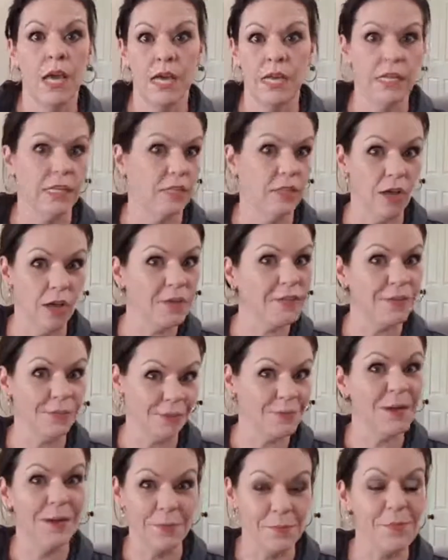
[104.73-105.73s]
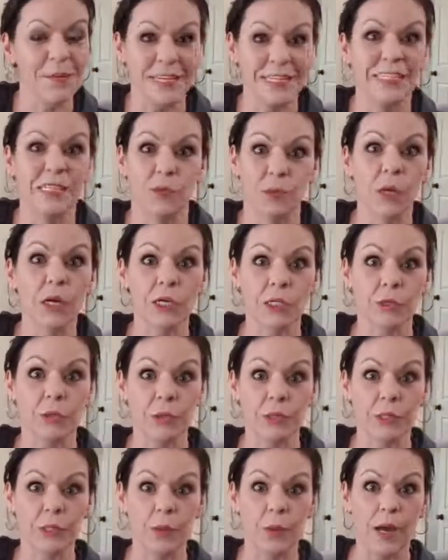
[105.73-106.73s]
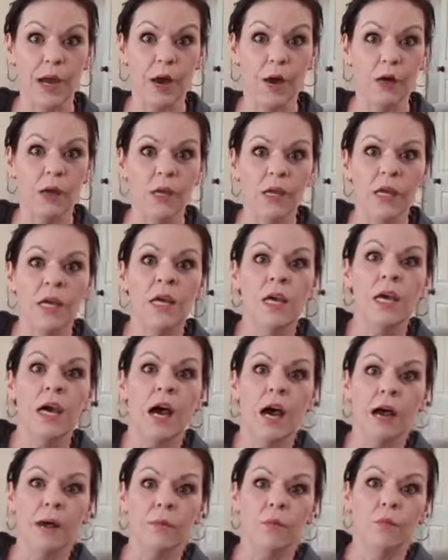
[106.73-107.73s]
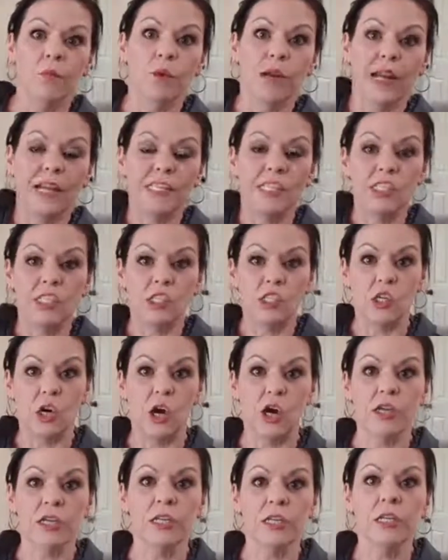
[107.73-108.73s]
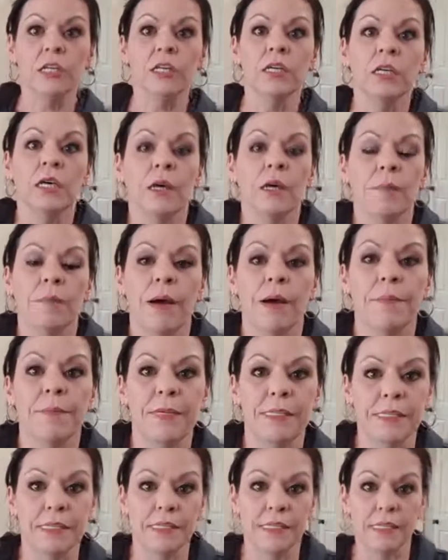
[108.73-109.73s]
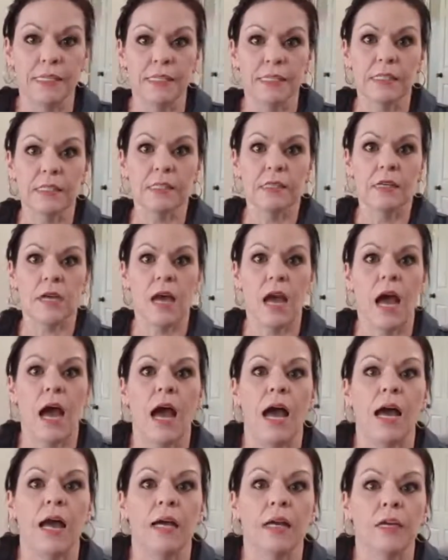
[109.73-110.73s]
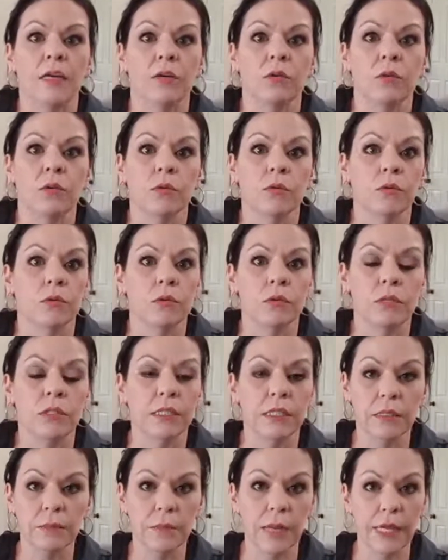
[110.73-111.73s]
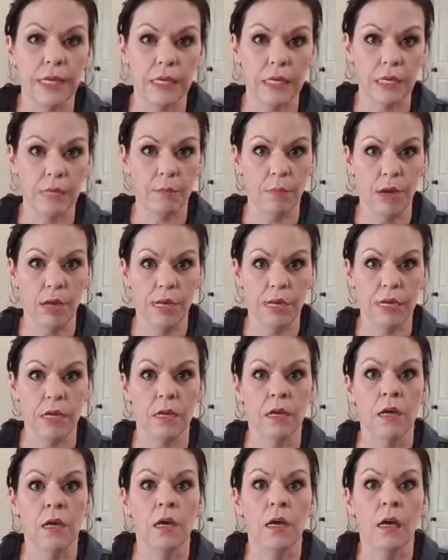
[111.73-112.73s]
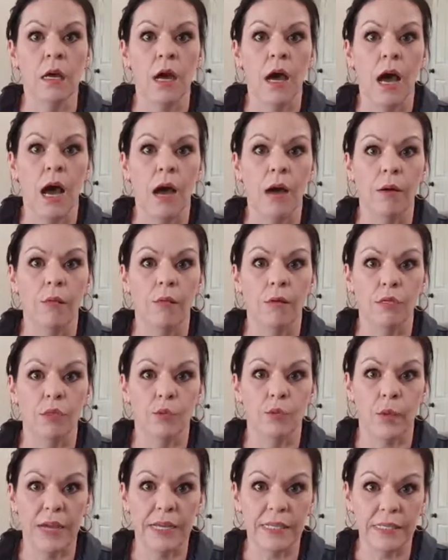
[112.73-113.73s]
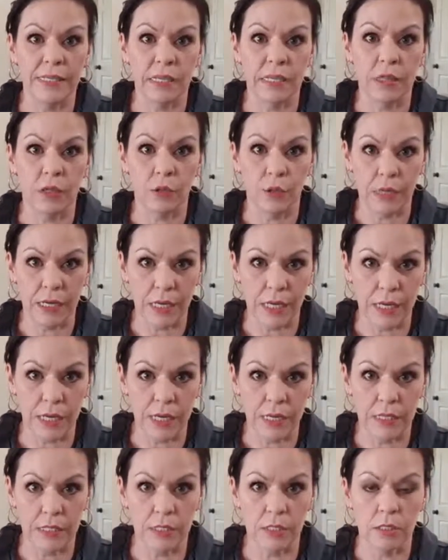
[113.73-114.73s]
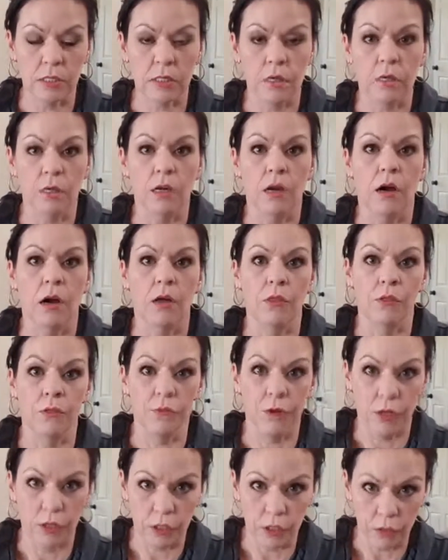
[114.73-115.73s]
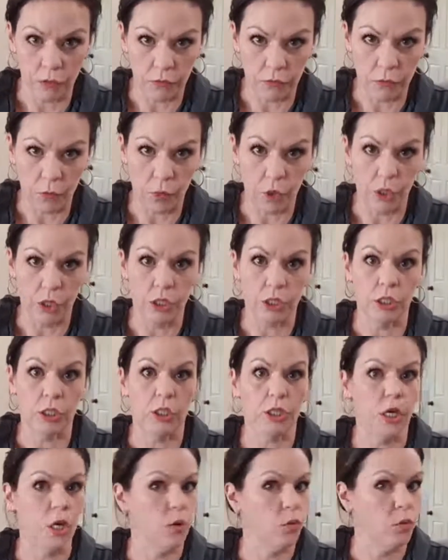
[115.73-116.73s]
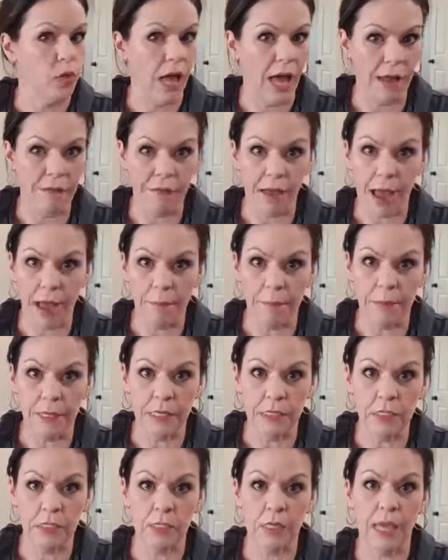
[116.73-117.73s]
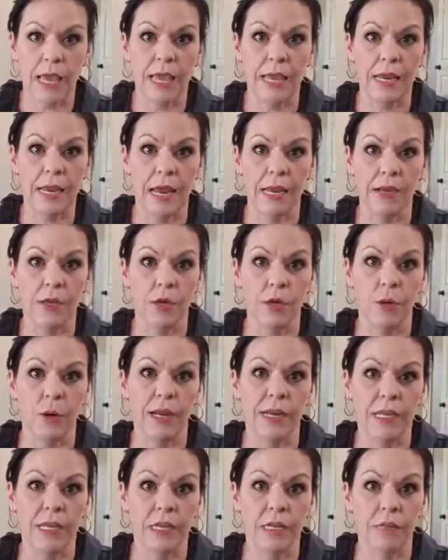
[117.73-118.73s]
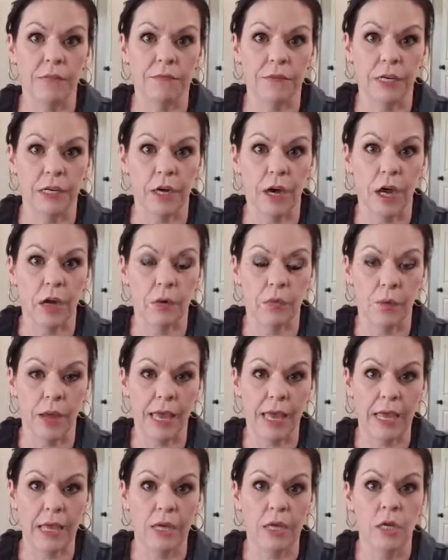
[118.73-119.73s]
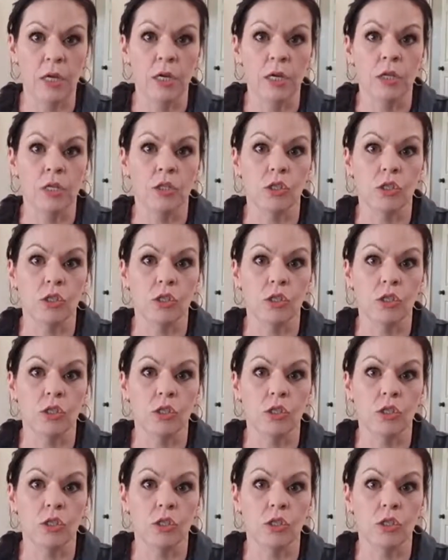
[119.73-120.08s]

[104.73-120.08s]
And it's awesome because it works really well. When I started my business, I didn't make any money. I was raising 3 kids on the verge of divorce. Life happens, and I knew I needed to figure out a way